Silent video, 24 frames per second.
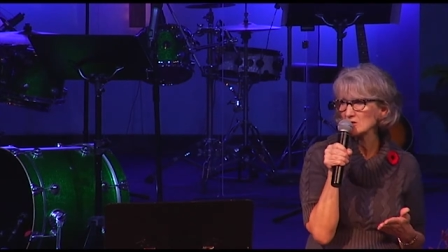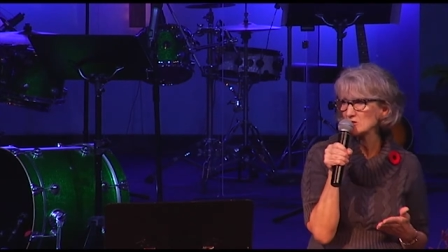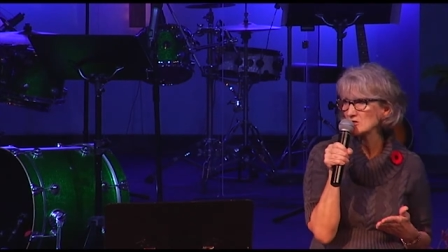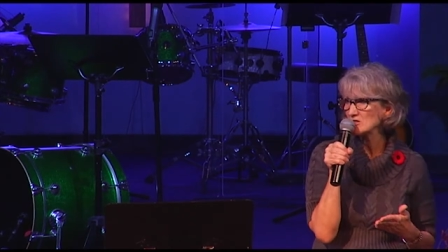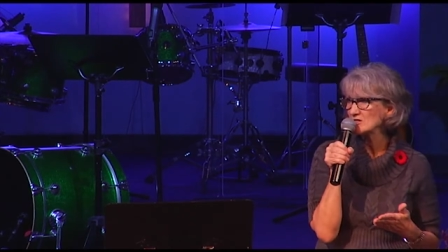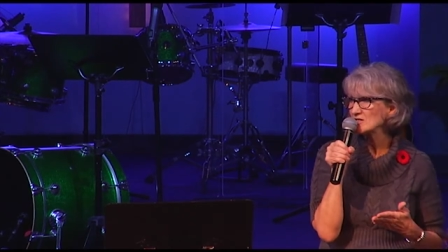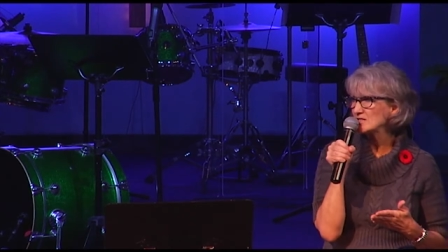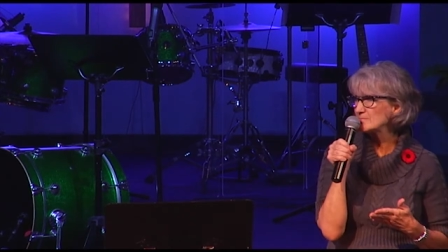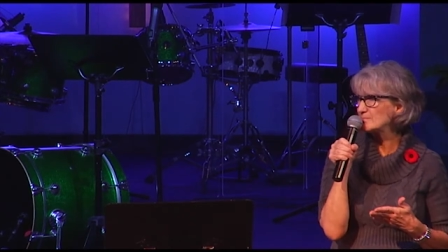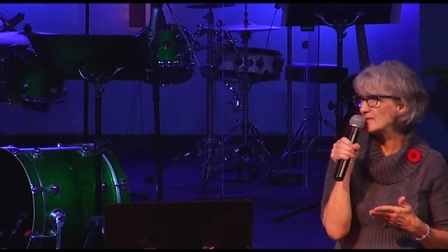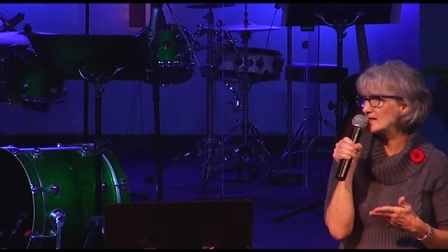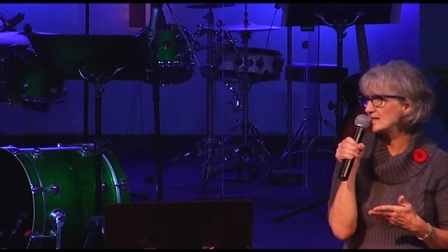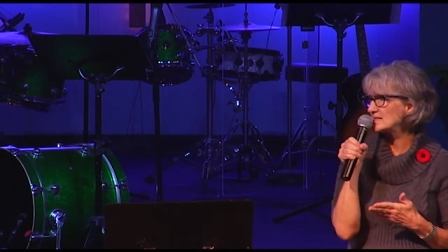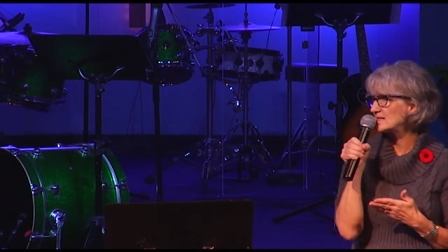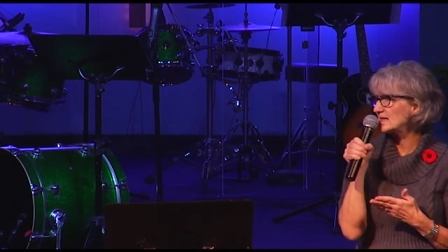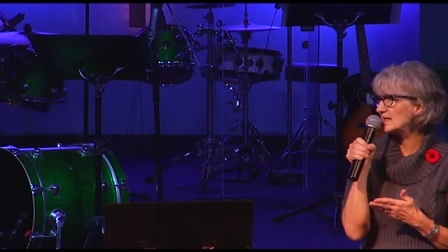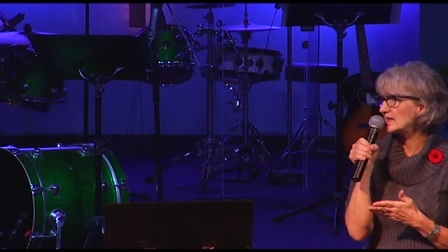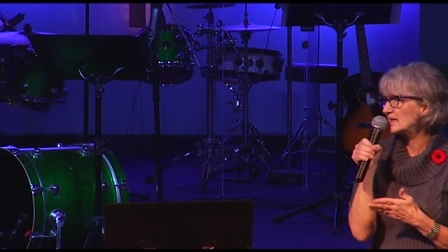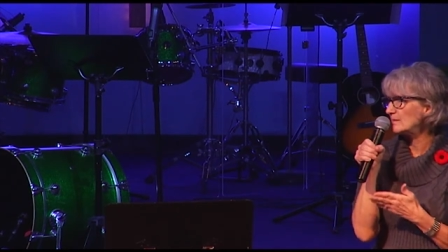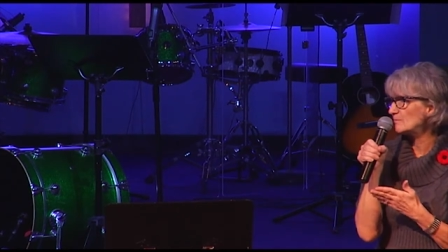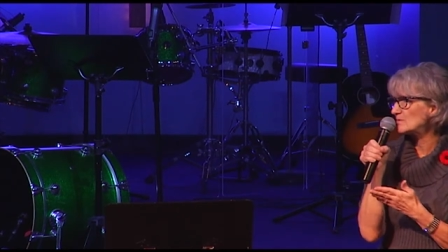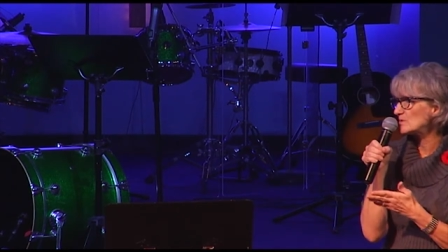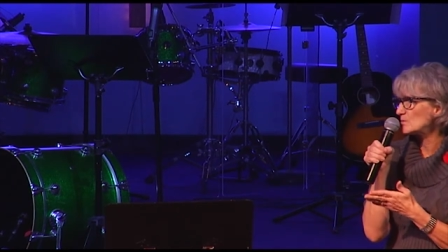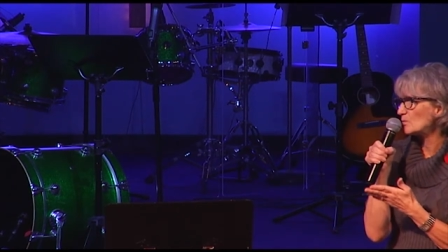She just
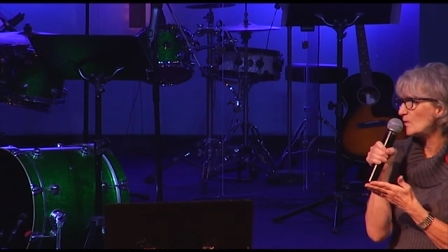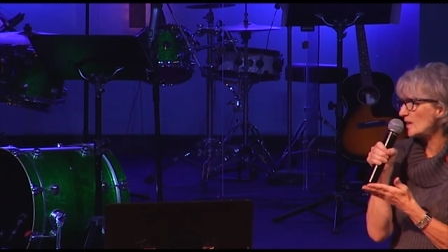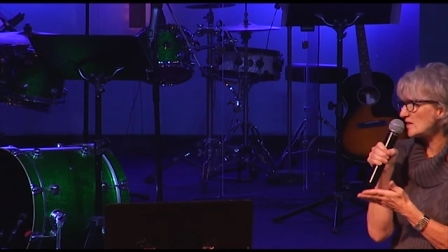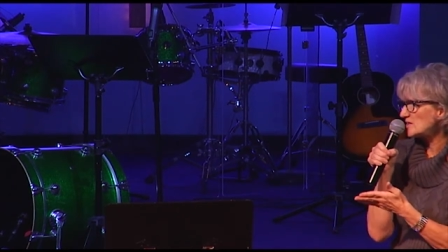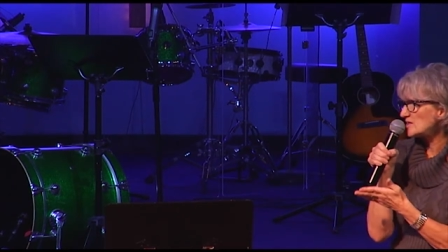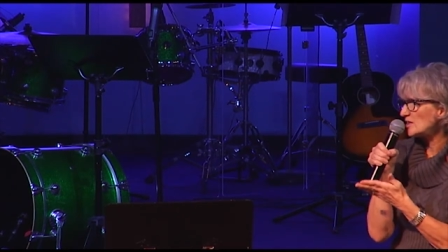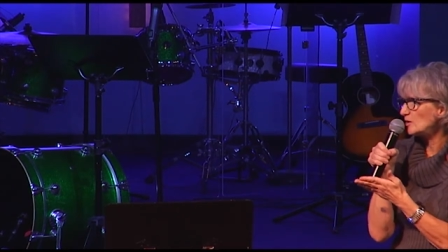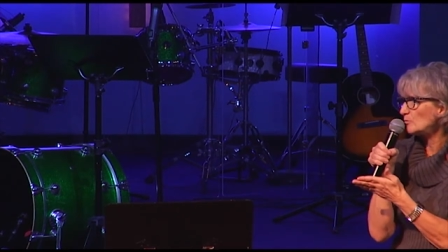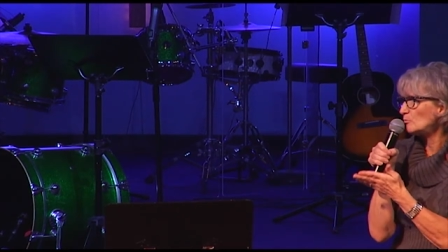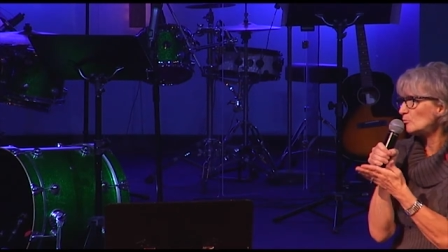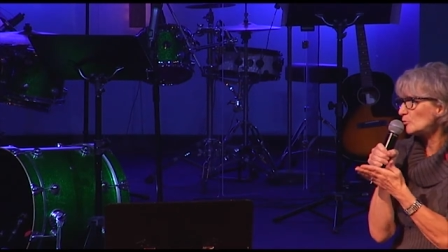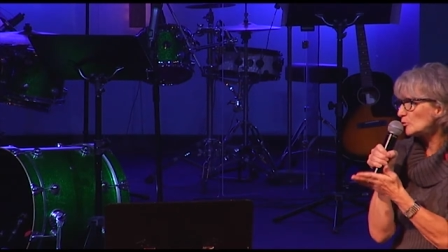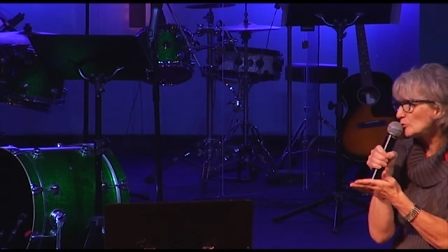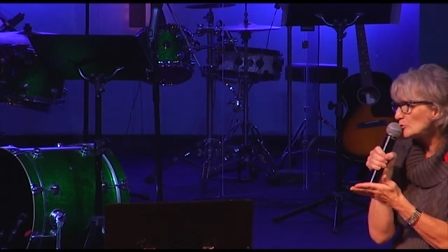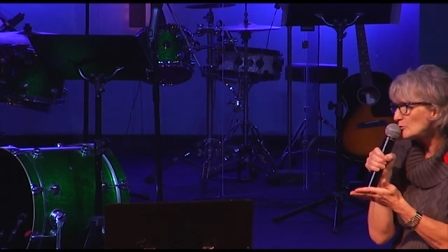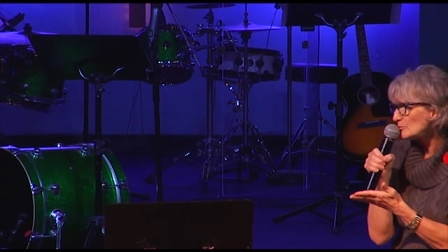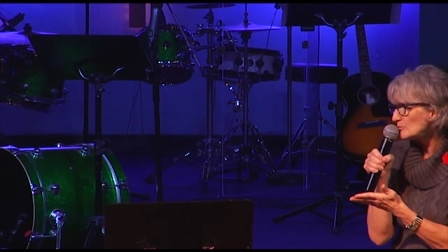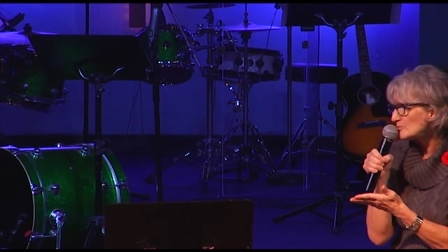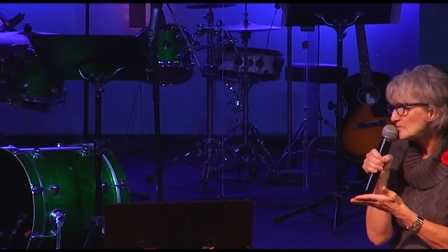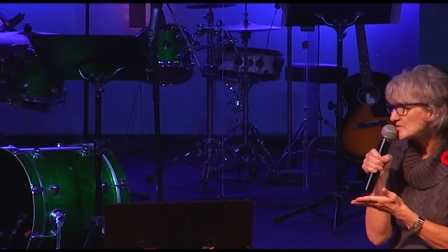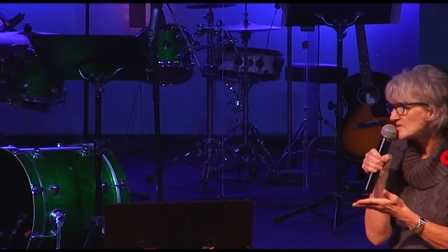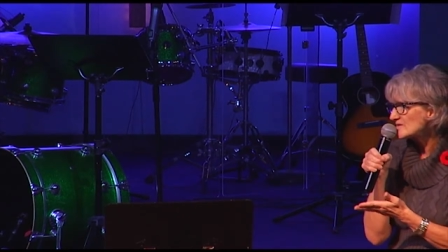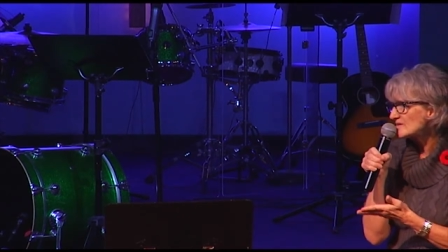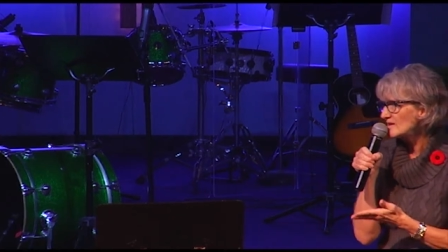basically was renting
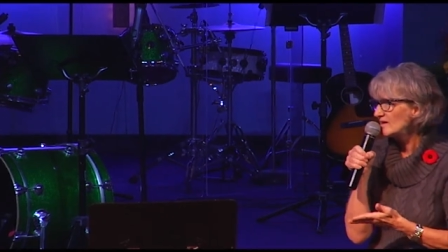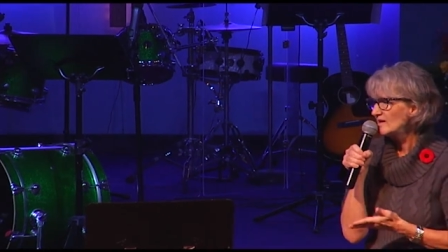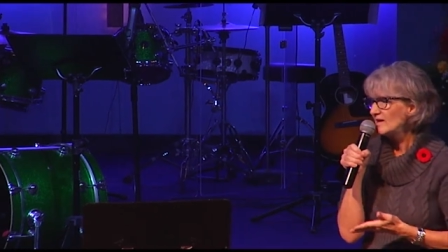rooms.